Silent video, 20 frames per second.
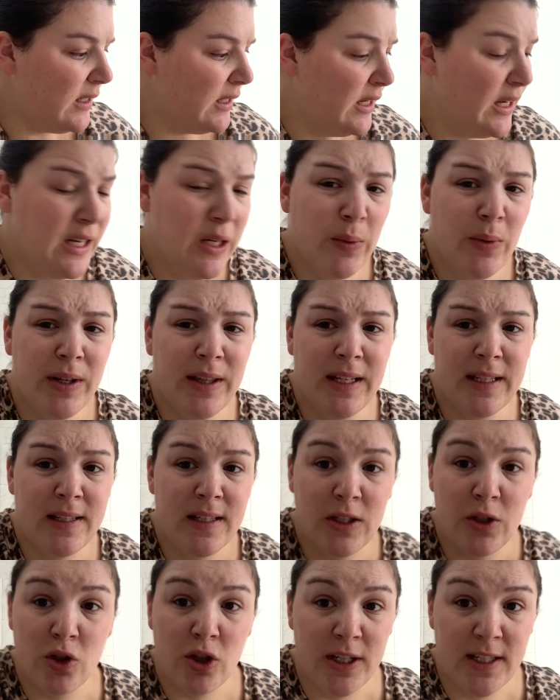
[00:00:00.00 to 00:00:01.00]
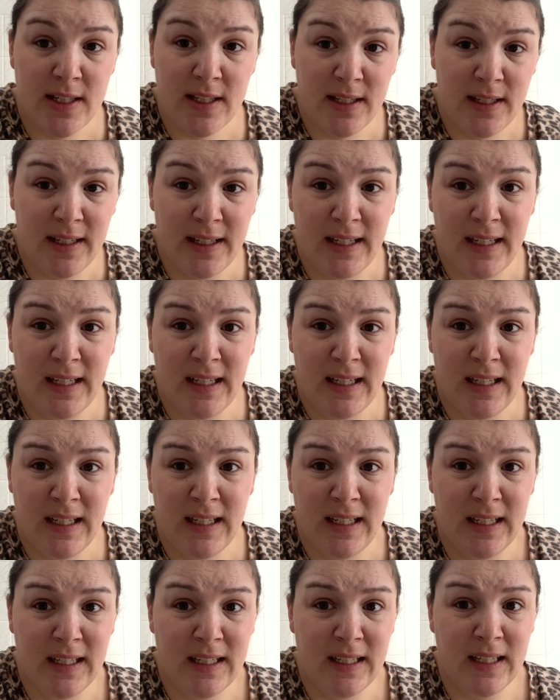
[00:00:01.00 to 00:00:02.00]
anyone that's interested
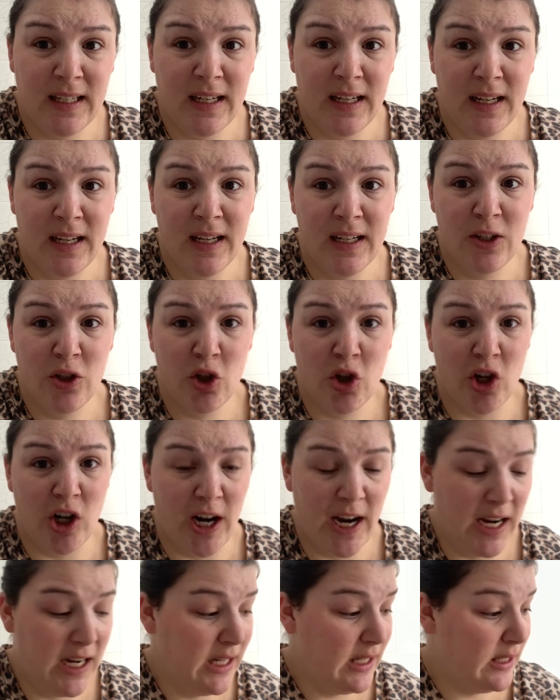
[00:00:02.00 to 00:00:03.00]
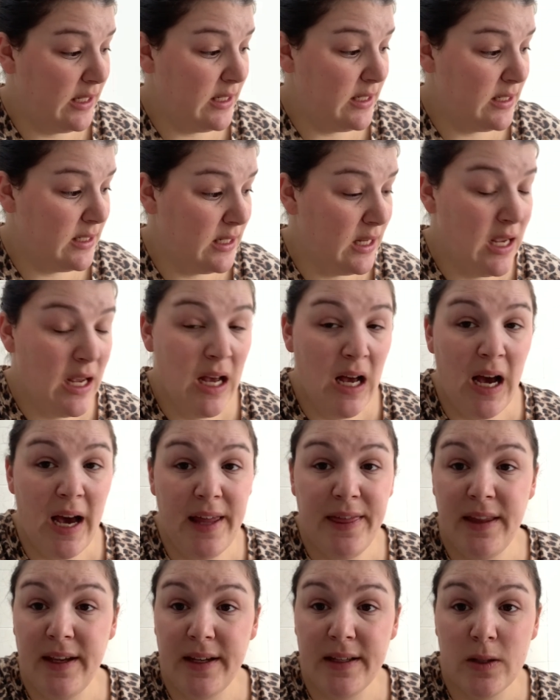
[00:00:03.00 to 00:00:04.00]
in trying this, I
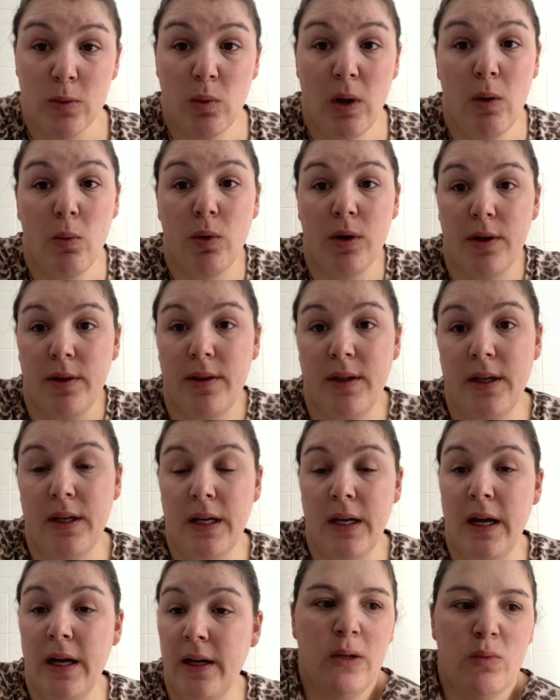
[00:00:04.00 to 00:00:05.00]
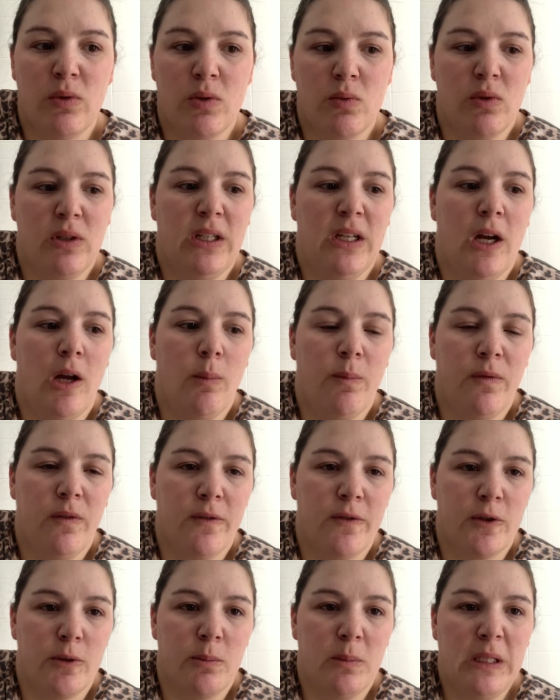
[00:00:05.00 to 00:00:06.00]
think it's well worth it. It was really helpful
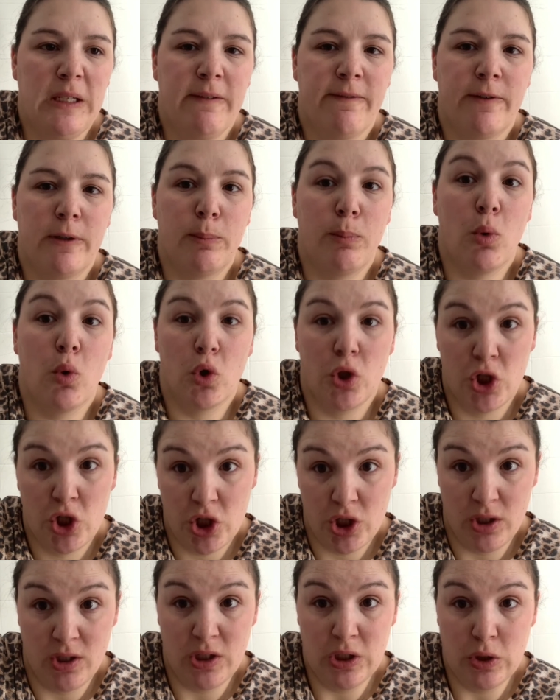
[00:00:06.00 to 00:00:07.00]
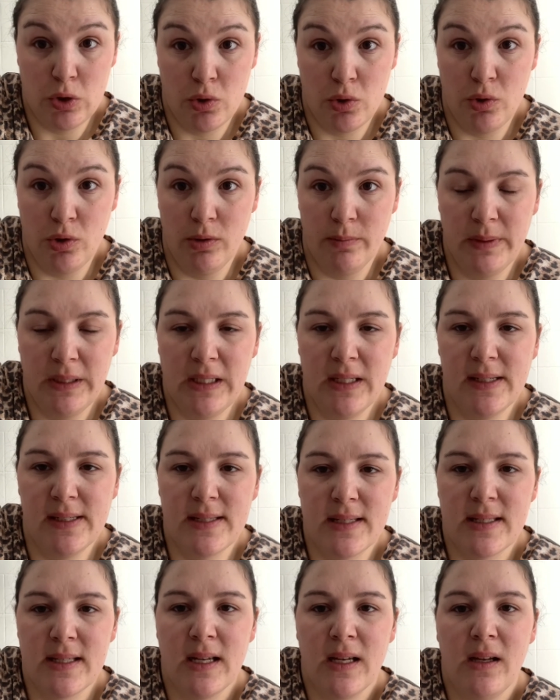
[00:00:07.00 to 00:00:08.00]
for me for portion control
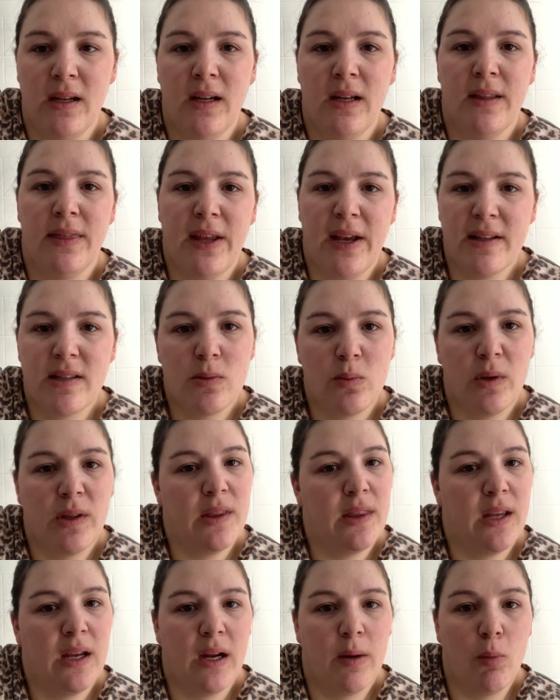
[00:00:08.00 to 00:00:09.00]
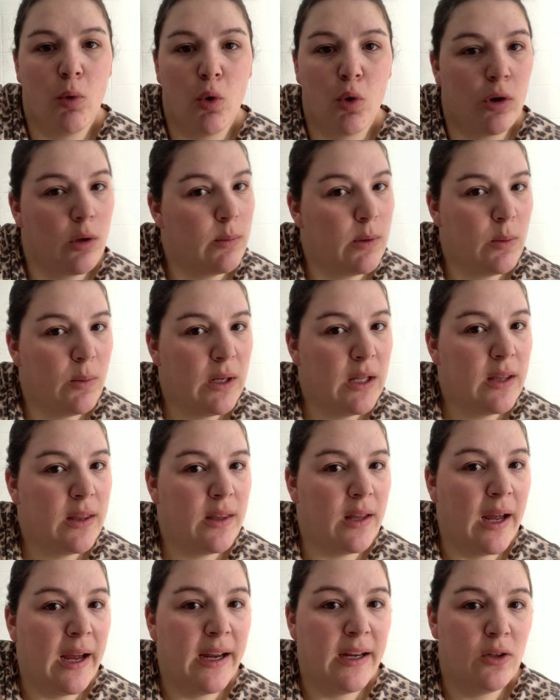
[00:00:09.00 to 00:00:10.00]
because that's one thing I'm horrible with.
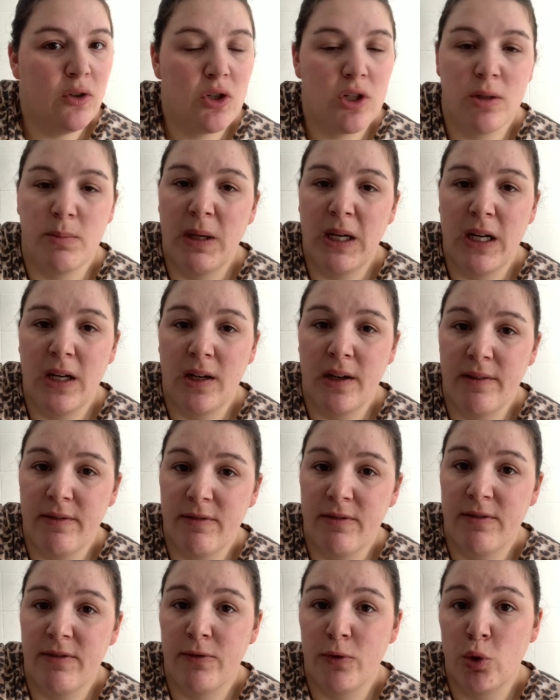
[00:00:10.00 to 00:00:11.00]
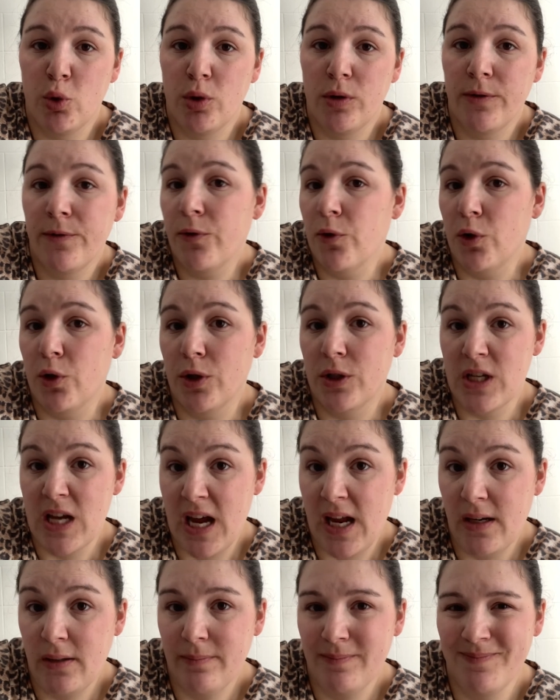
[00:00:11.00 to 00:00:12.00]
I usually make enough food for
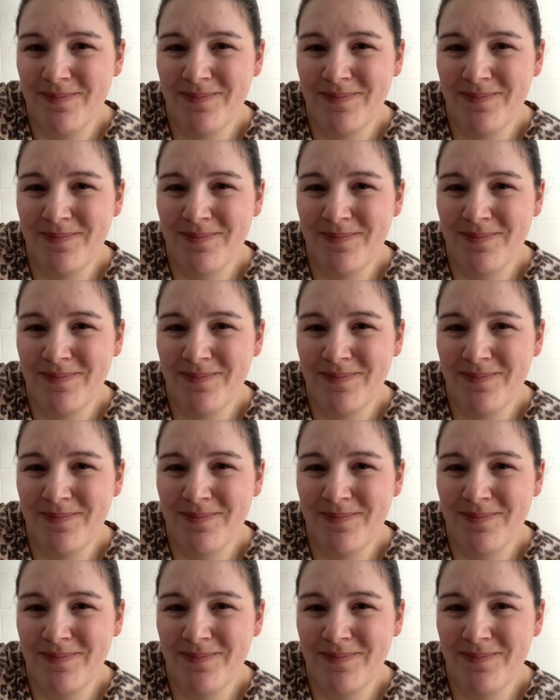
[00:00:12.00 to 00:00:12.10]
10